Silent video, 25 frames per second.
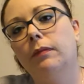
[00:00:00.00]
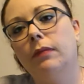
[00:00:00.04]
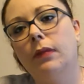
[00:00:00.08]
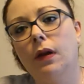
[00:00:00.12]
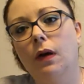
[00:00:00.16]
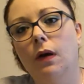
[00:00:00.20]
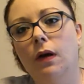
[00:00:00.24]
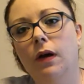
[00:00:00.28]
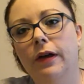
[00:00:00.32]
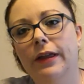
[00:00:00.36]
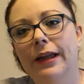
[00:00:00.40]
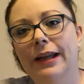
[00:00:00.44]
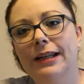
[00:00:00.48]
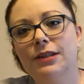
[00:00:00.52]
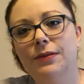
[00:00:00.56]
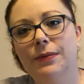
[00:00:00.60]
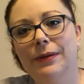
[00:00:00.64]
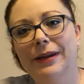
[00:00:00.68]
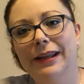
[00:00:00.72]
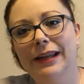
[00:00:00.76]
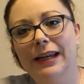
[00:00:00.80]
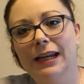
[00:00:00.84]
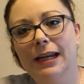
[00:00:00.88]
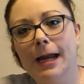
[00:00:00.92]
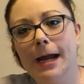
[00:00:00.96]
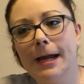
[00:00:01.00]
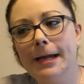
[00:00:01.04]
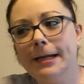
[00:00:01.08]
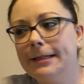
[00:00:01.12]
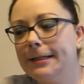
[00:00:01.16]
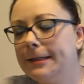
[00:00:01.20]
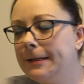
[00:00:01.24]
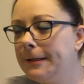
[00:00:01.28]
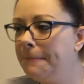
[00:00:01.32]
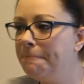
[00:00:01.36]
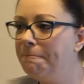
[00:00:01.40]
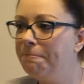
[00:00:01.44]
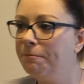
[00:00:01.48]
Oh, that's really
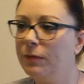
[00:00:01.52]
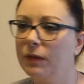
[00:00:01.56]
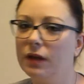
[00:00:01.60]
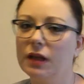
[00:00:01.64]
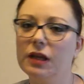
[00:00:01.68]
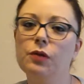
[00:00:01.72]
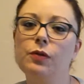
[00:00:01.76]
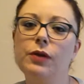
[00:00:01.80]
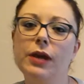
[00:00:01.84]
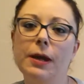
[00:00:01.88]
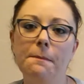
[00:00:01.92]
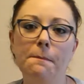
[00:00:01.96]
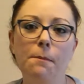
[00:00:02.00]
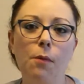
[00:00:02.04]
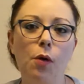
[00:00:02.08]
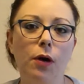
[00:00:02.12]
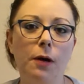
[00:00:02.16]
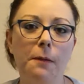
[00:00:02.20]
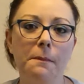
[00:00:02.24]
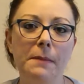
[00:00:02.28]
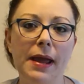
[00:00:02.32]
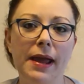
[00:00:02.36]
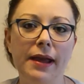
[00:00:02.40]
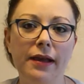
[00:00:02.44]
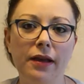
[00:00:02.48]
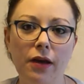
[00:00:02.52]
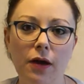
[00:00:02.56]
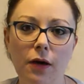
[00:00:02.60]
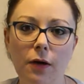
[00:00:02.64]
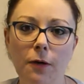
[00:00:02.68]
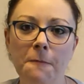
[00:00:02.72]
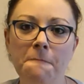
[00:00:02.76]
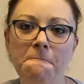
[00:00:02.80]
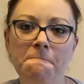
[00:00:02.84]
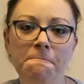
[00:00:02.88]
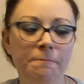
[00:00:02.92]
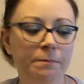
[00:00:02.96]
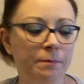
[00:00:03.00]
nice. You get more mango